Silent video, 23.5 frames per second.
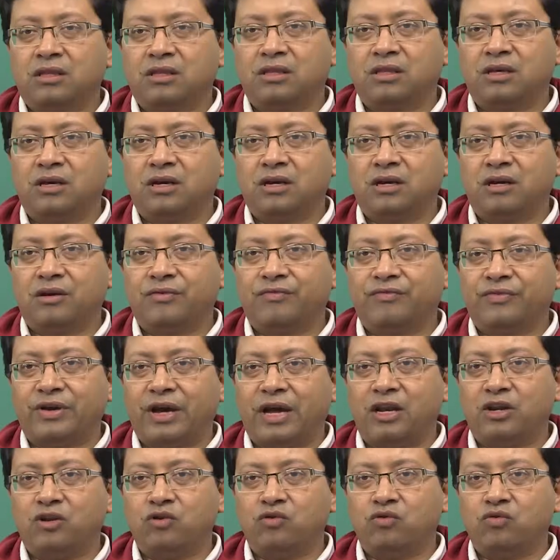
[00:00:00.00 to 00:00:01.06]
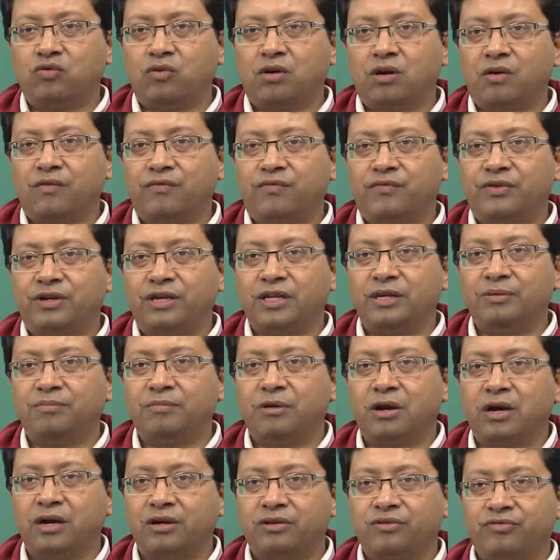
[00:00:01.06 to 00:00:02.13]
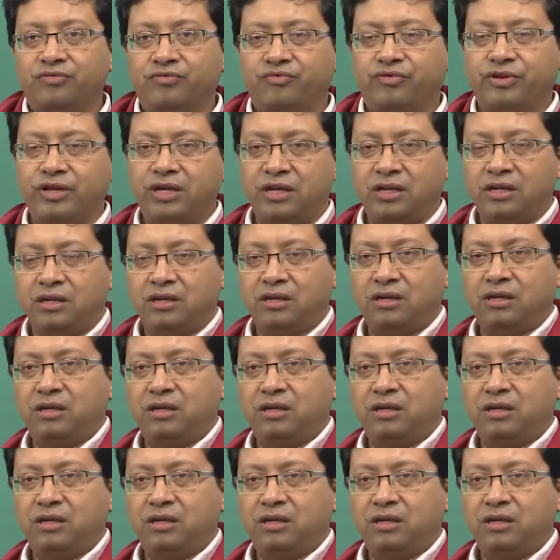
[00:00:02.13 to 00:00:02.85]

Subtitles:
the value of t bar 3,